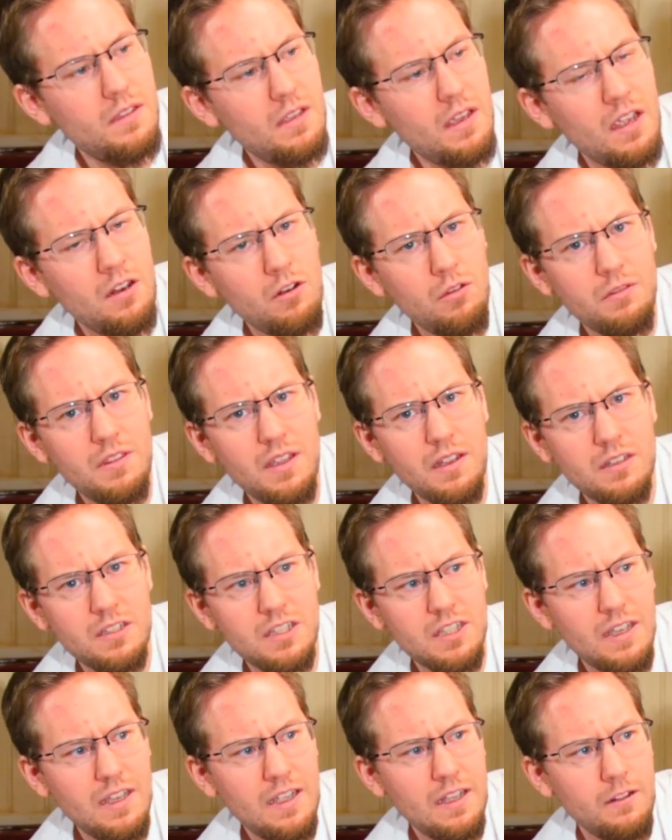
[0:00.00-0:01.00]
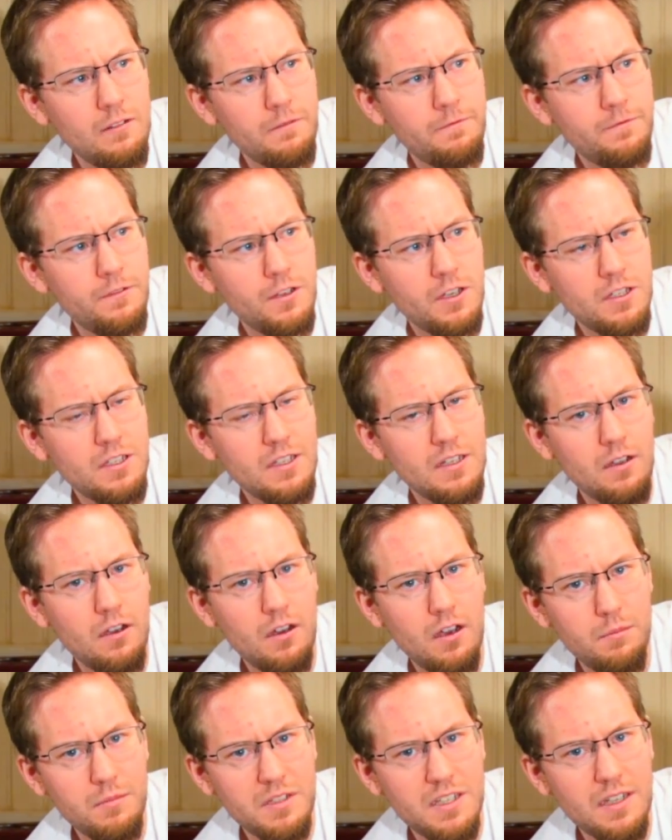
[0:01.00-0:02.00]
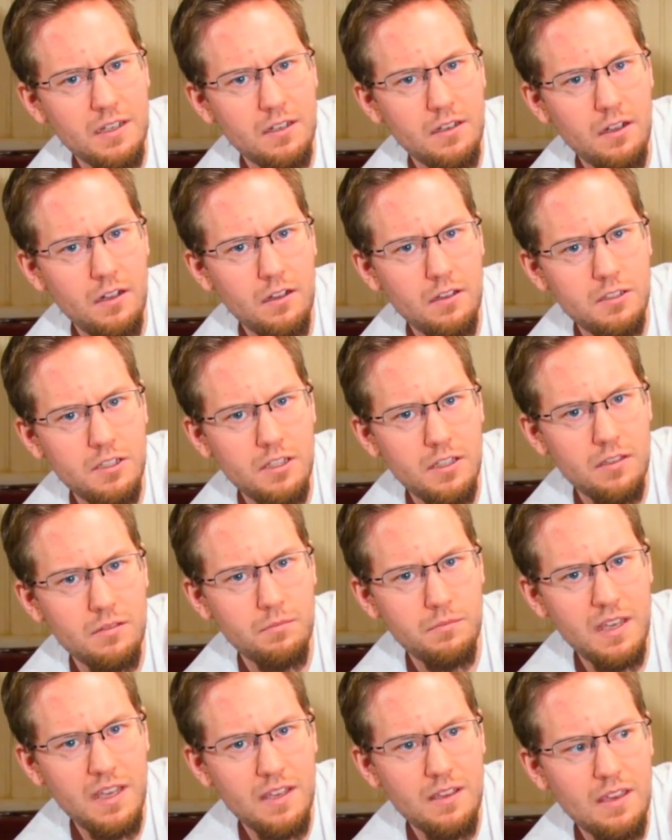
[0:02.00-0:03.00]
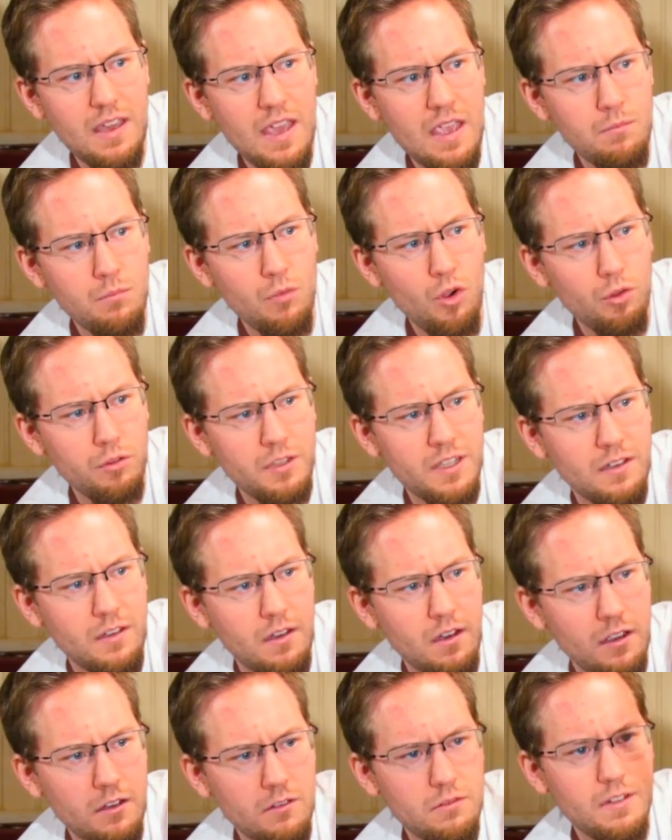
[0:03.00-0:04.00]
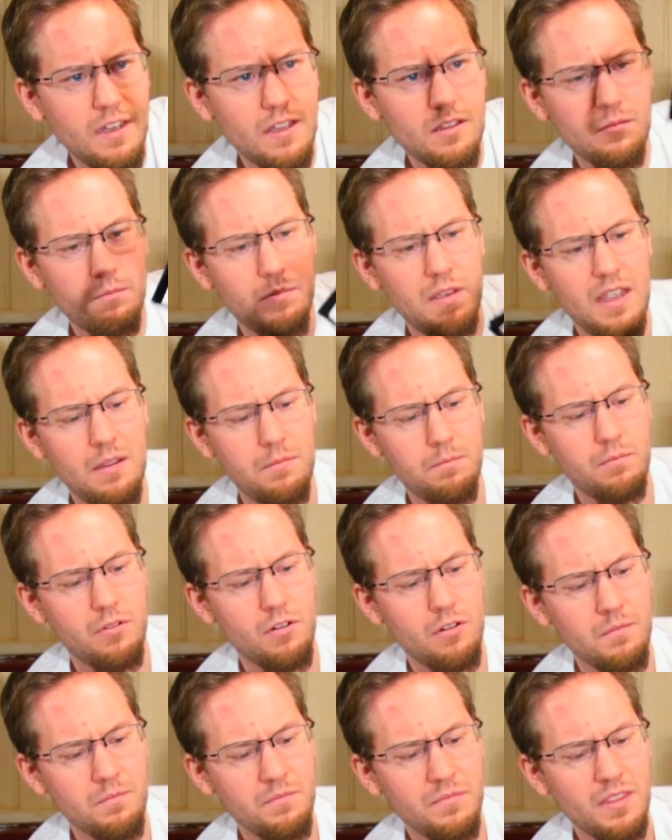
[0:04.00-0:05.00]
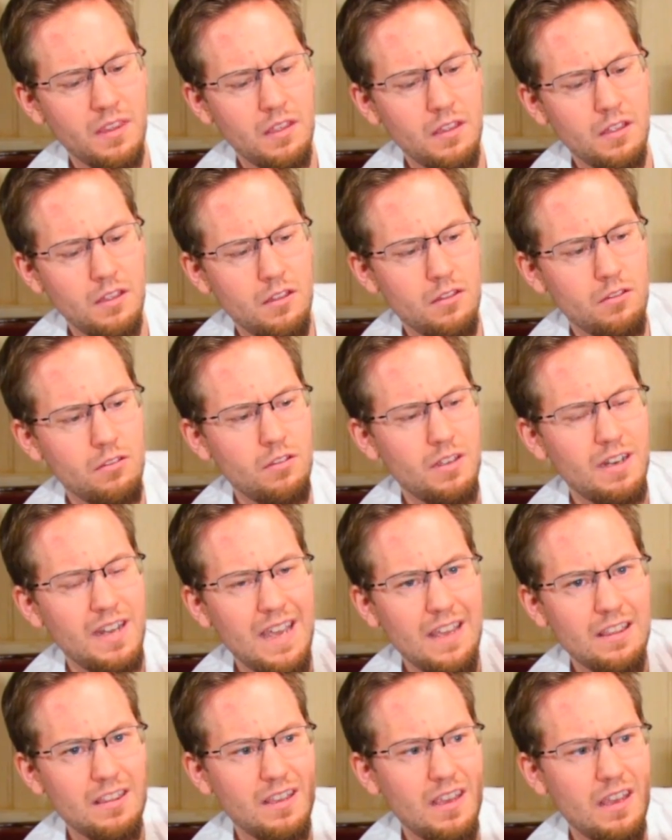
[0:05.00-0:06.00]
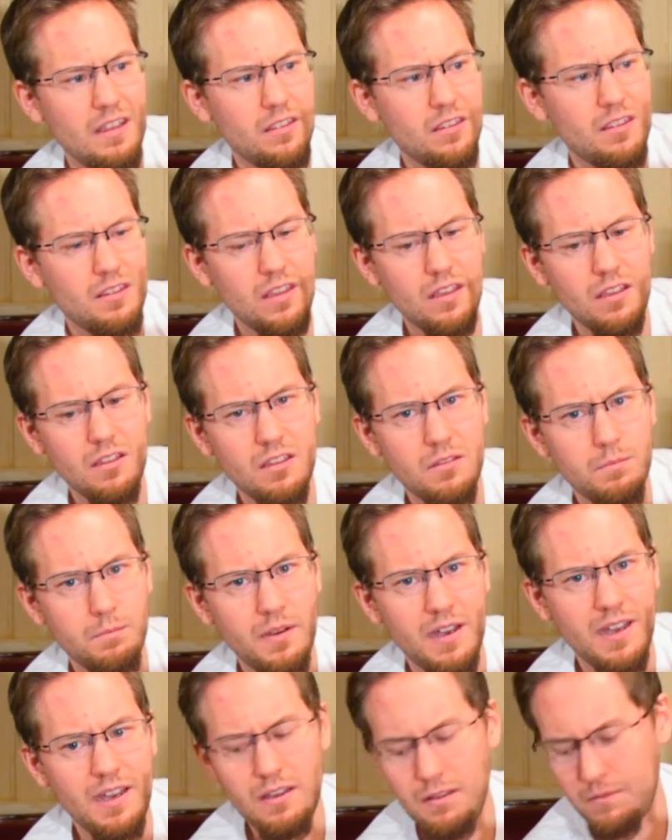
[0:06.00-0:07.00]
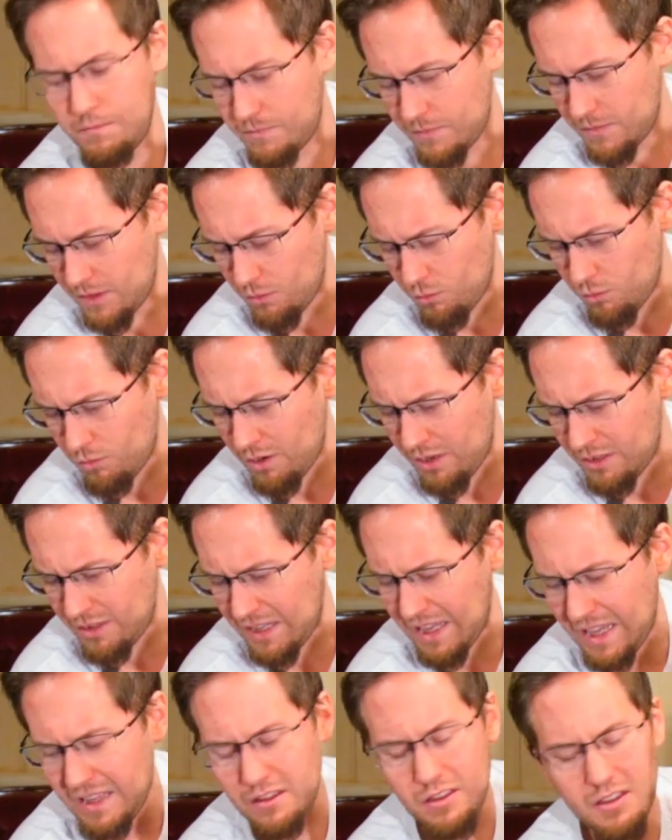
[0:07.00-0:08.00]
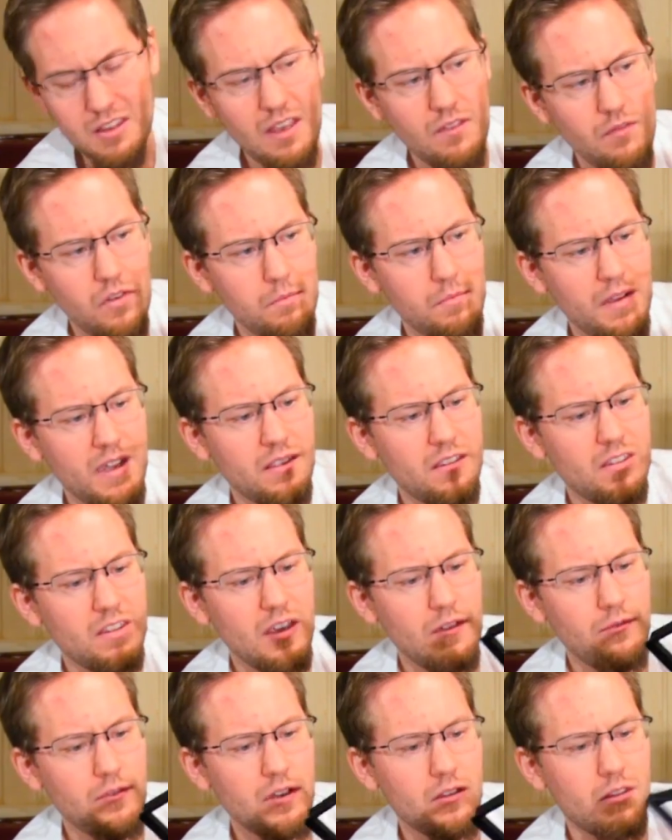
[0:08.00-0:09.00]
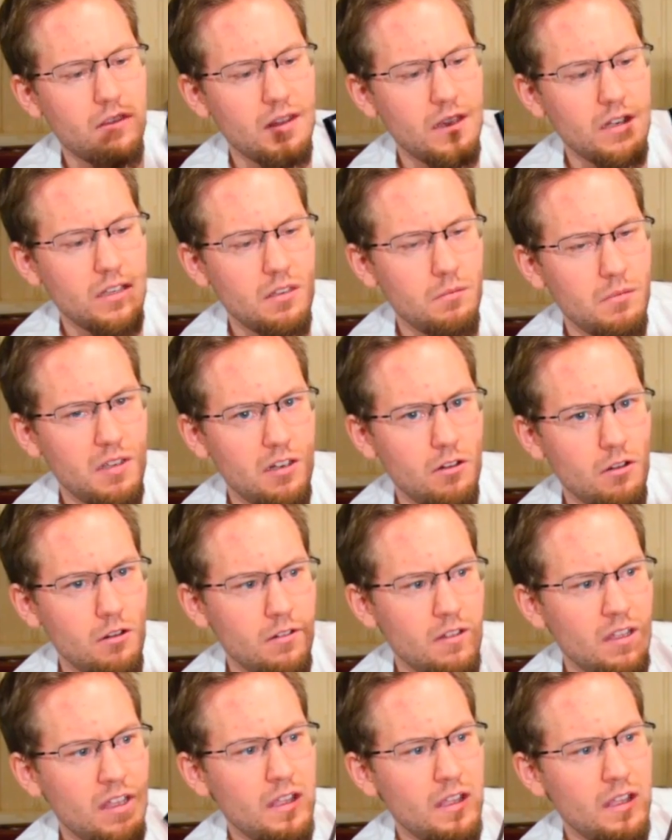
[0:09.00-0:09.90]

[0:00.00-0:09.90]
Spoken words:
I know that Ilford and Harman Technologies make a multi-contrast paper, so it has a 7 by 7 centimeter